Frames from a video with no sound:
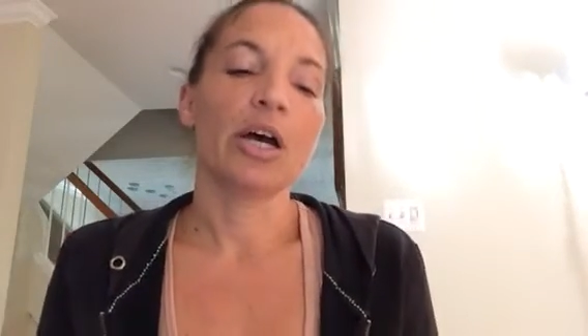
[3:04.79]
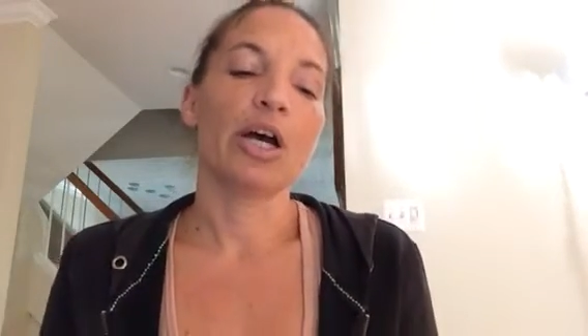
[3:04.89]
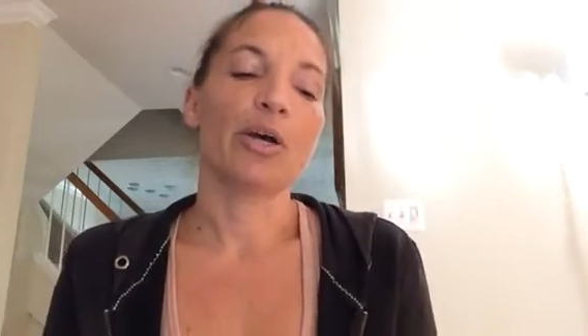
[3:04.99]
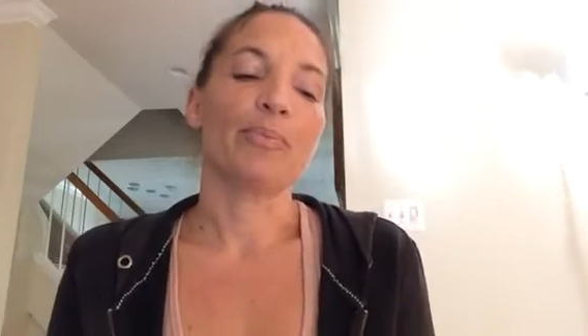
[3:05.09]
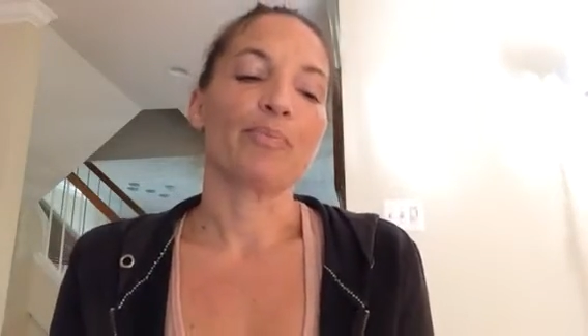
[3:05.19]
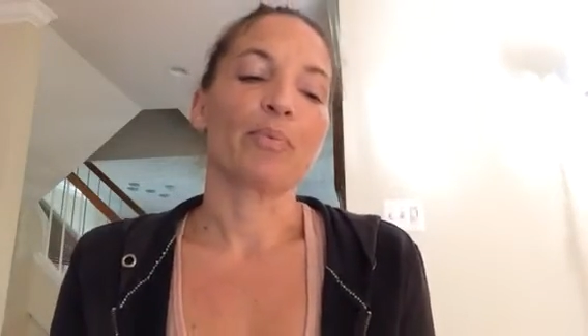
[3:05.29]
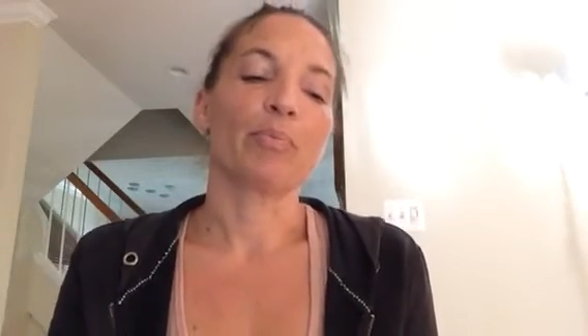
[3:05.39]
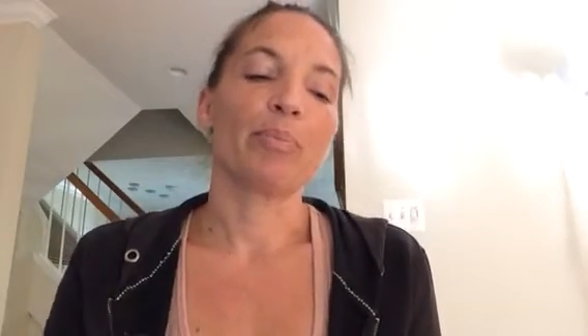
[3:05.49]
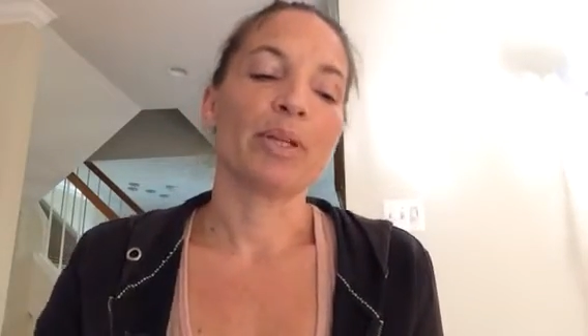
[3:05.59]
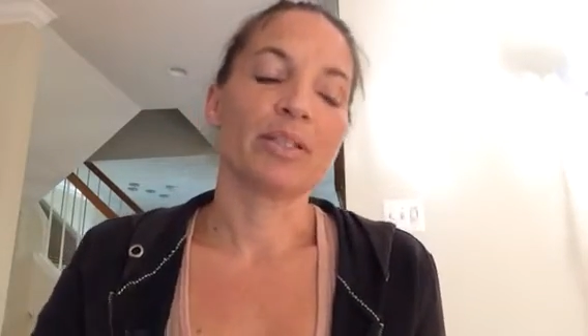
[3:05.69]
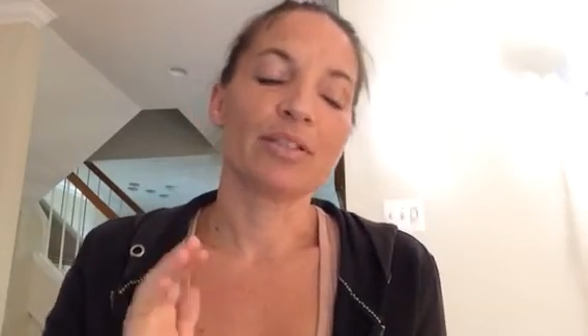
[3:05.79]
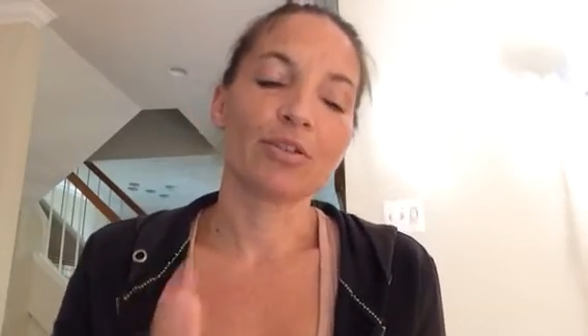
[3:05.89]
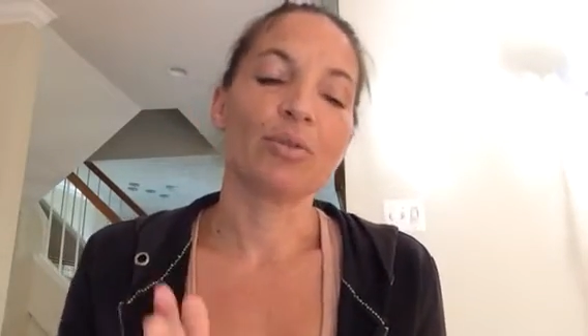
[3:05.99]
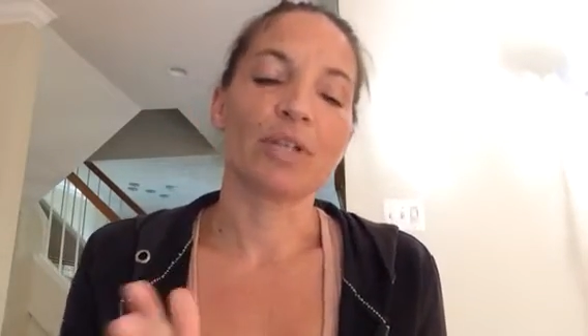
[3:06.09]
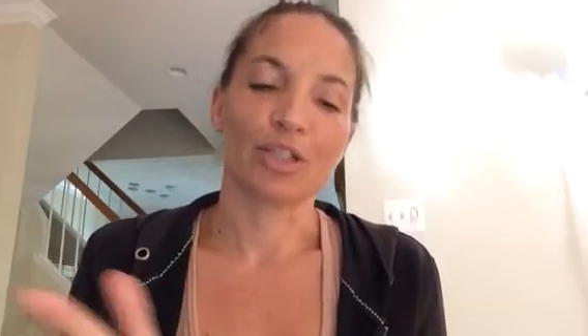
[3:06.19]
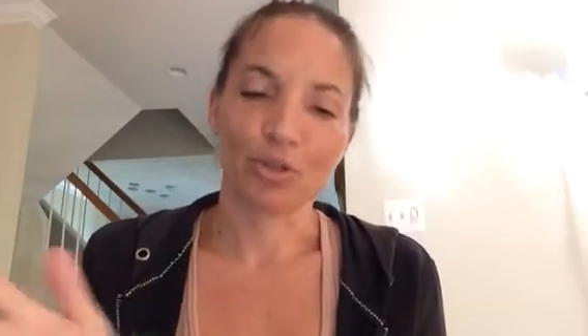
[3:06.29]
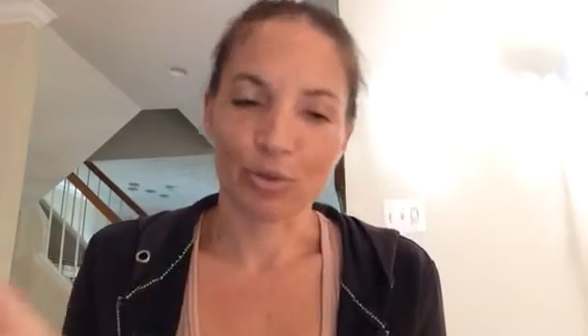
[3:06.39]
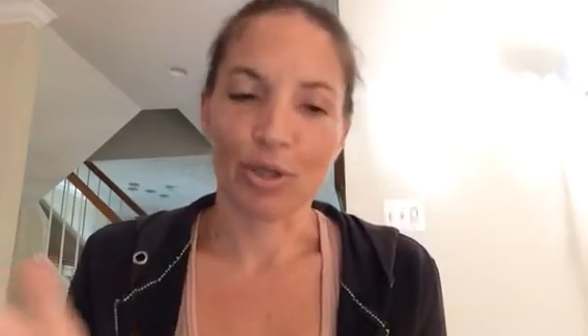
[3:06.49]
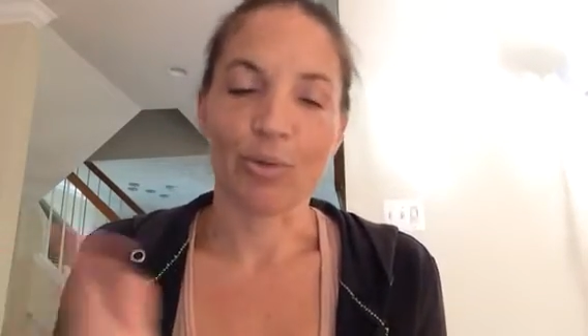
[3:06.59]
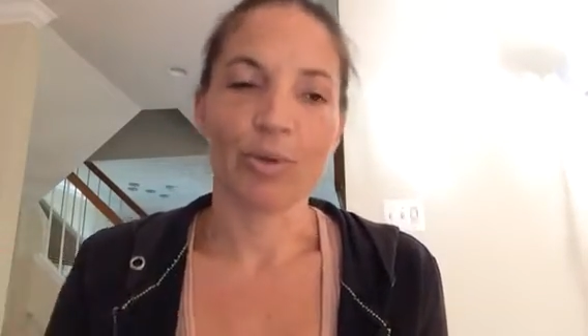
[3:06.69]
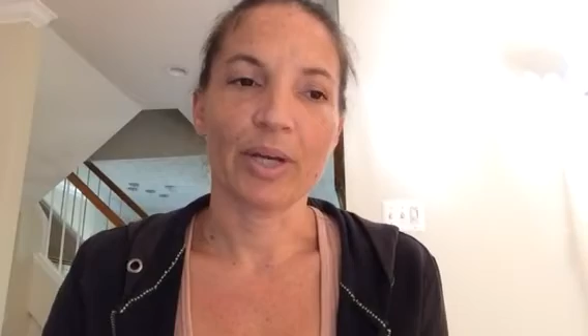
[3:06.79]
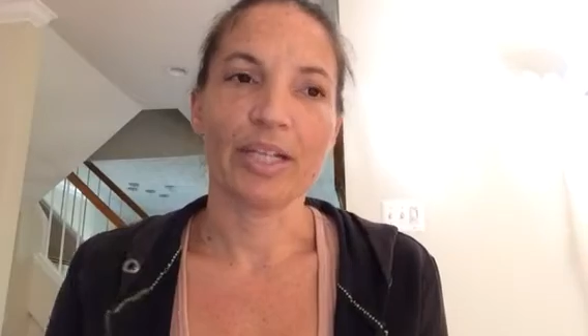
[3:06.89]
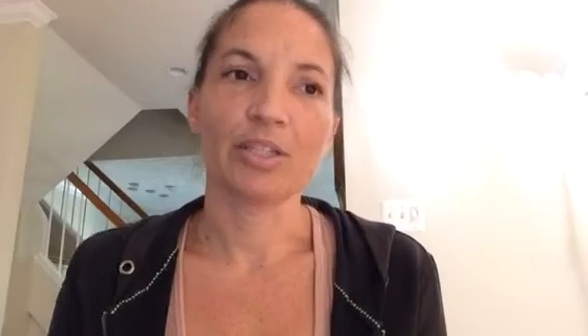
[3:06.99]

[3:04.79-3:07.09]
Um, but until you get too low, okay.